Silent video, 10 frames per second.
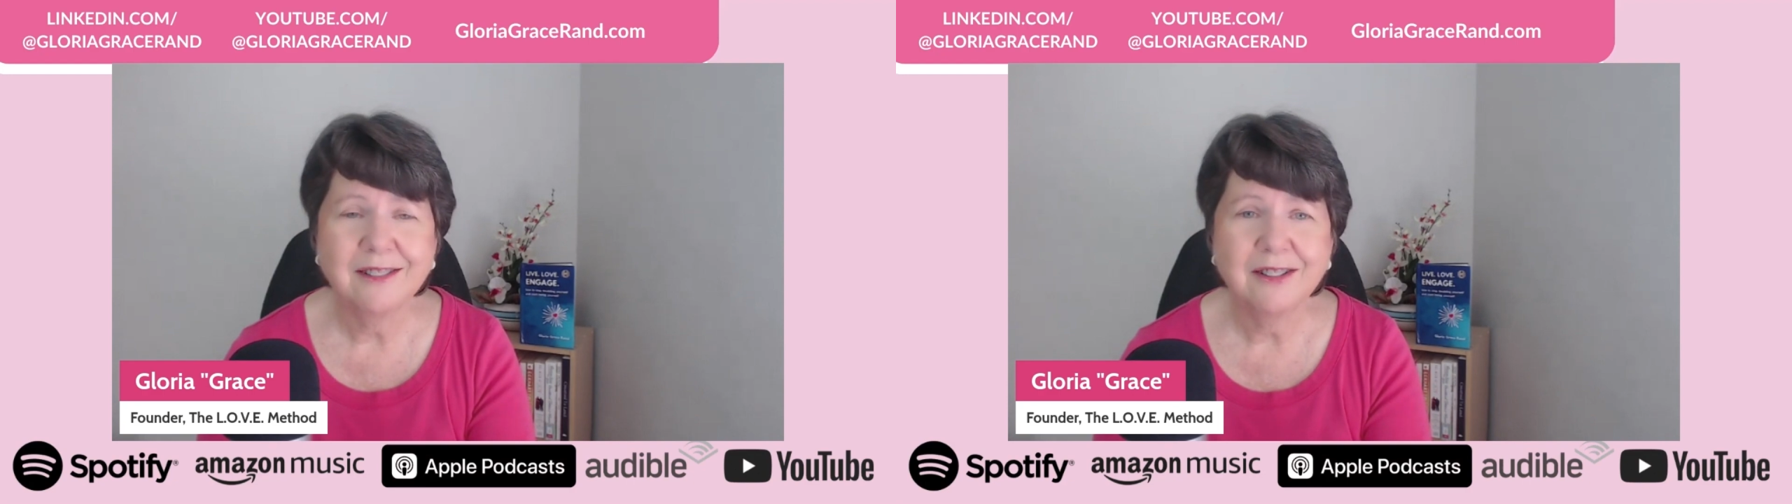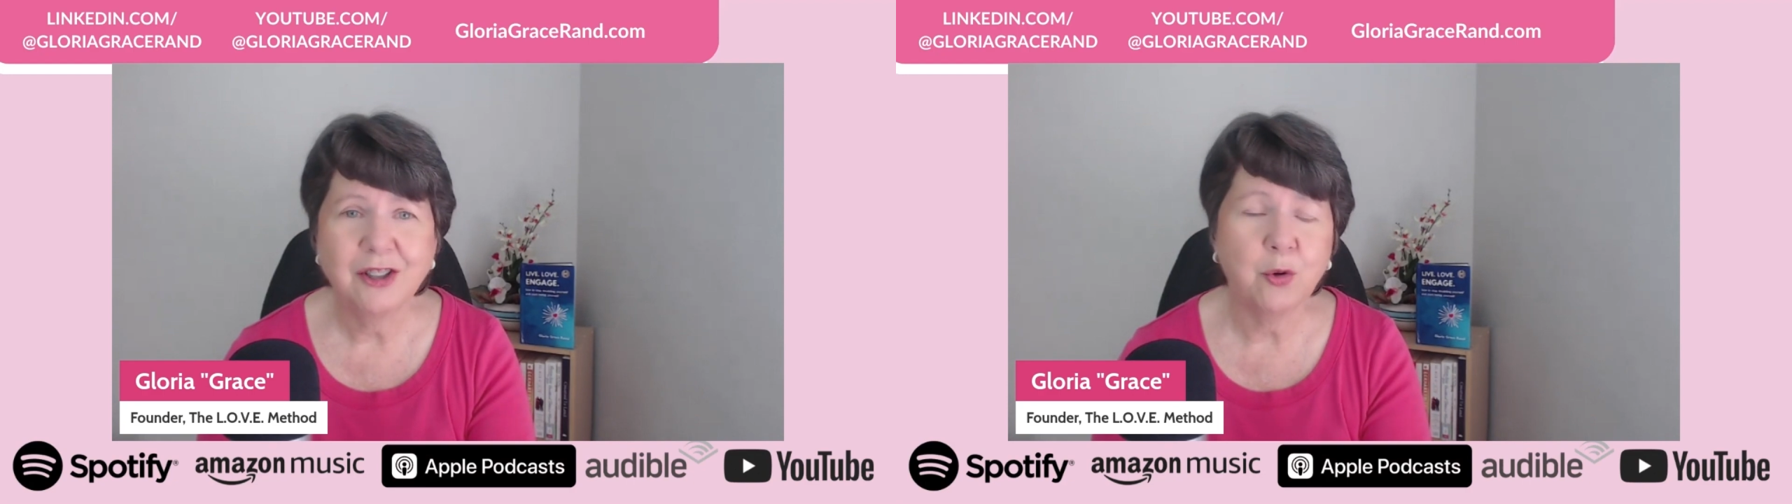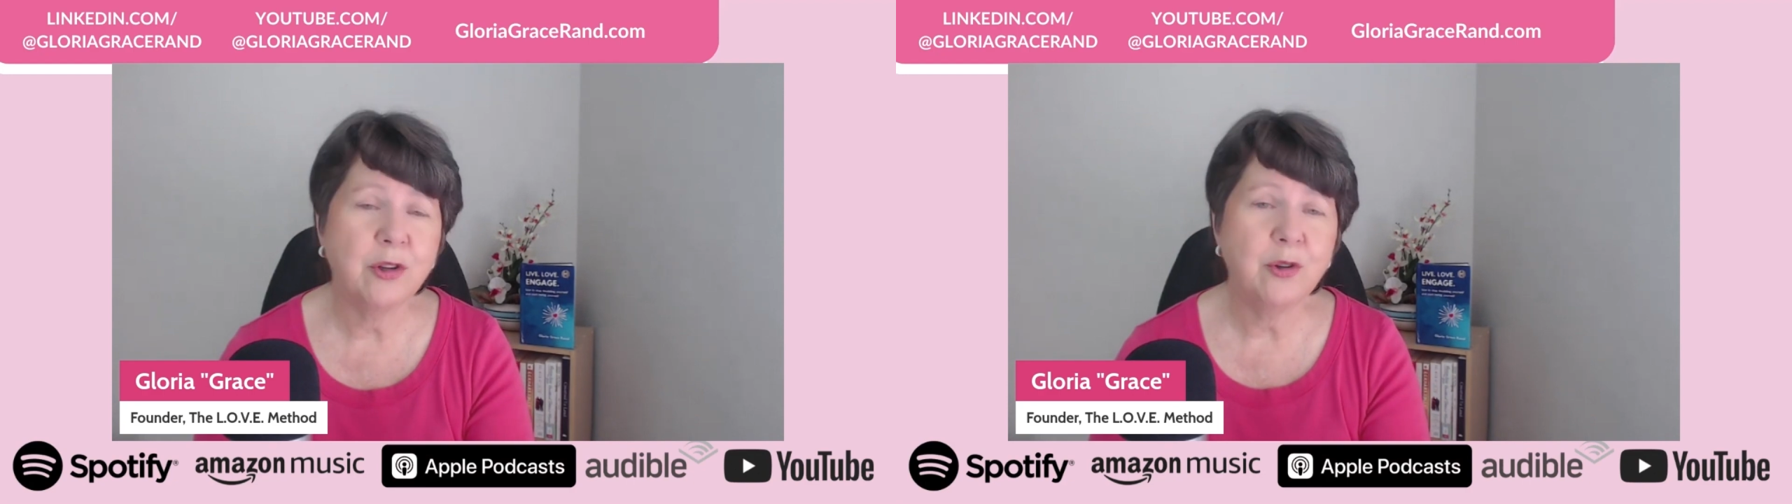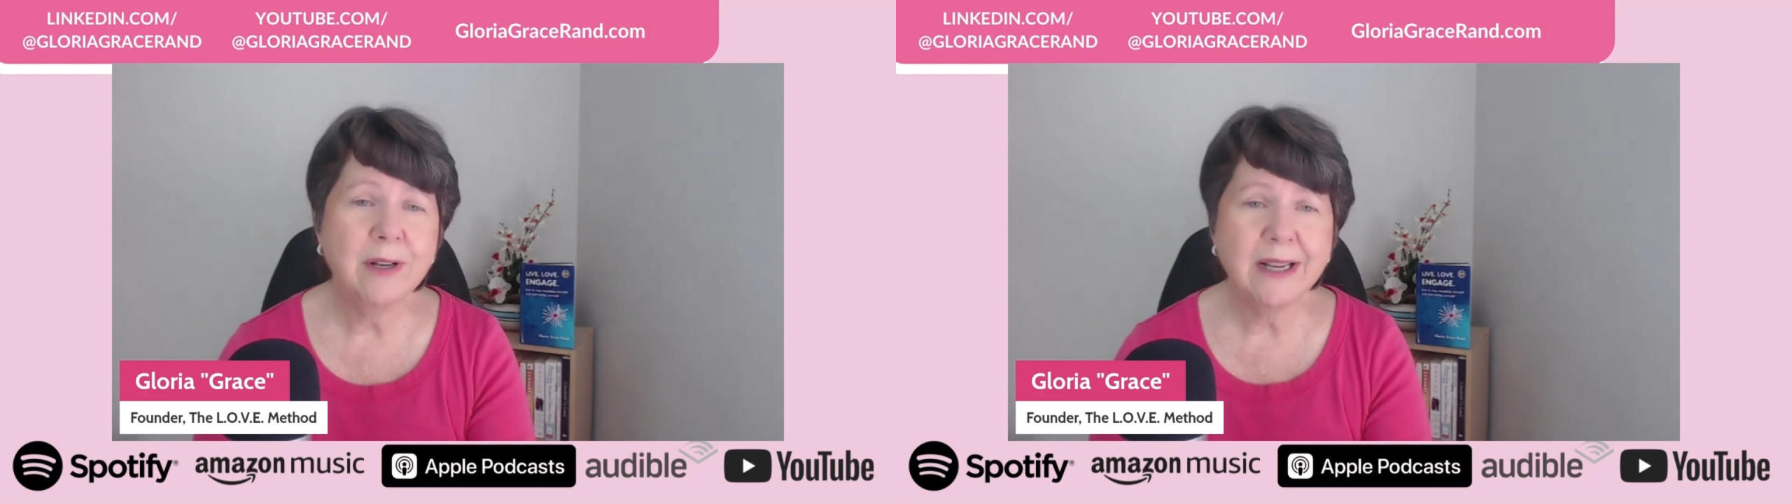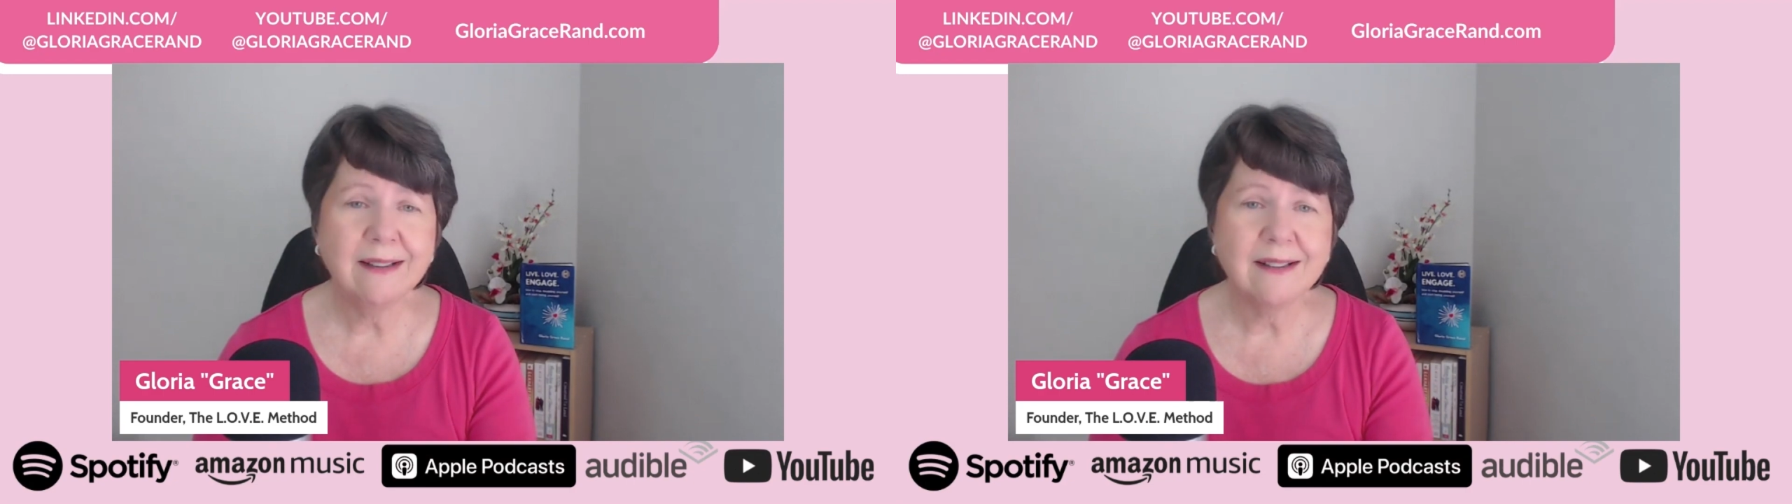your
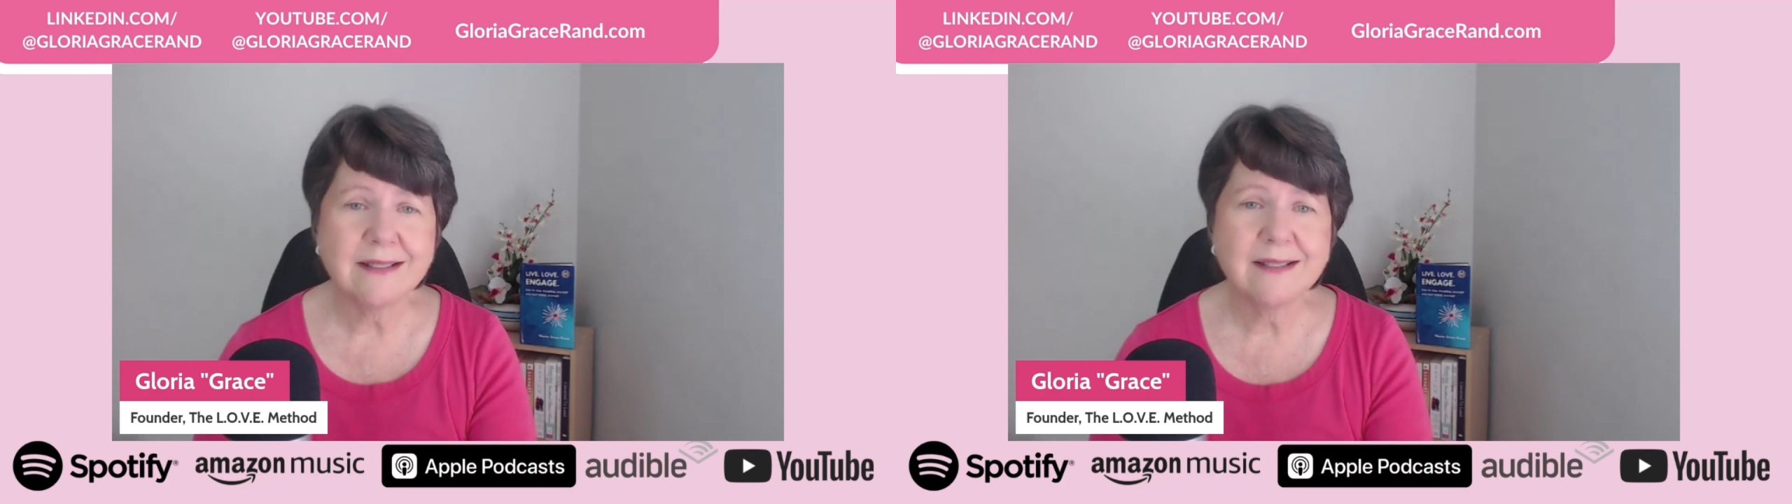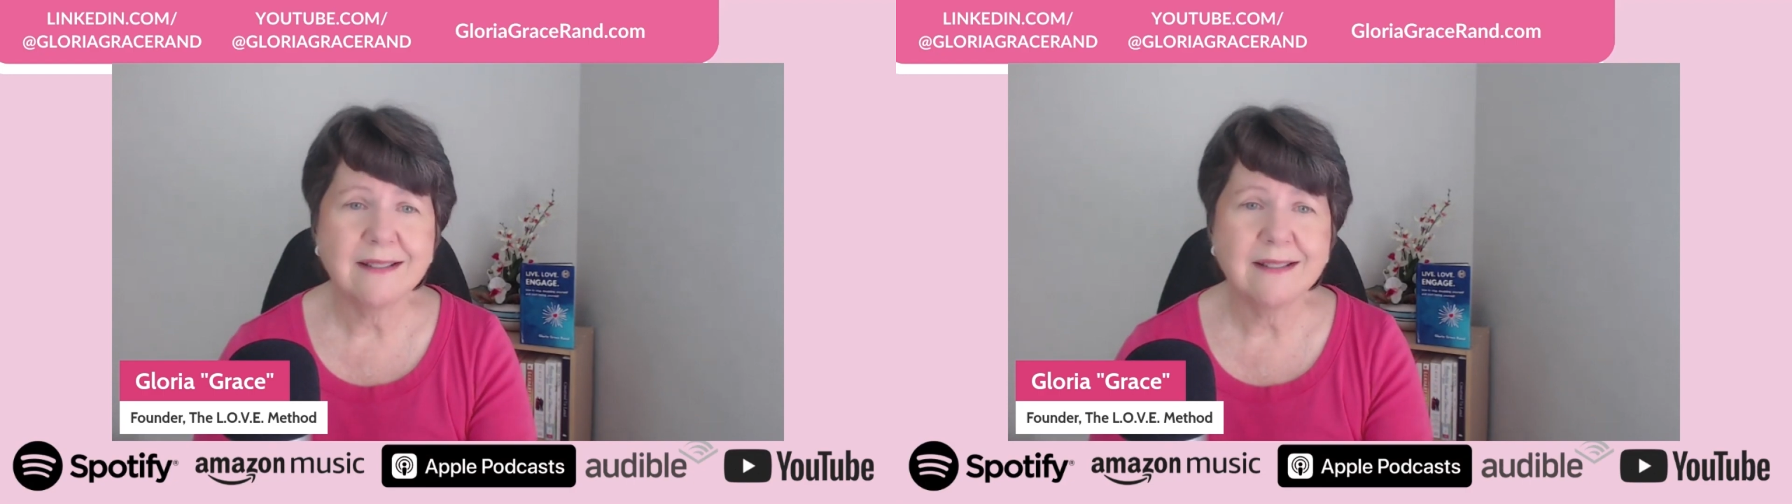uniqueness.